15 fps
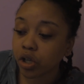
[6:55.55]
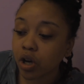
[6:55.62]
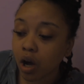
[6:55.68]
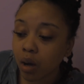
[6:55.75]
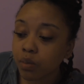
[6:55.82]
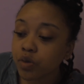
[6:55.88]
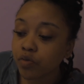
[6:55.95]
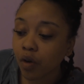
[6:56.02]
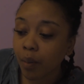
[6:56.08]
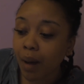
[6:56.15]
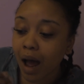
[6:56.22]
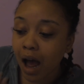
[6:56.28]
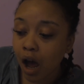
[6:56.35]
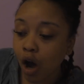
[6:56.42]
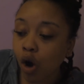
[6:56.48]
comes from
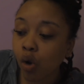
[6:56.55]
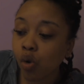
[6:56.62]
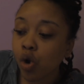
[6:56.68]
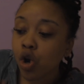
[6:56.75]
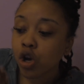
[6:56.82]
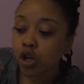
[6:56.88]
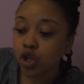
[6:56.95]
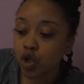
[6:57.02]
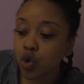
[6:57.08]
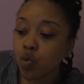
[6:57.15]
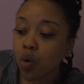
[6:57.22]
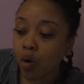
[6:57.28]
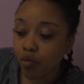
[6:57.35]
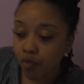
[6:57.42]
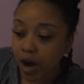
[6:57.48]
how you
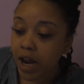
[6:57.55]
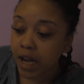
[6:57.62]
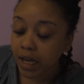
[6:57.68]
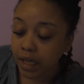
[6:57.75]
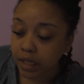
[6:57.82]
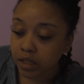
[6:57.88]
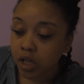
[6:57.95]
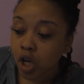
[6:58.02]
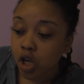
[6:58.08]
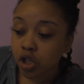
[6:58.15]
were raised.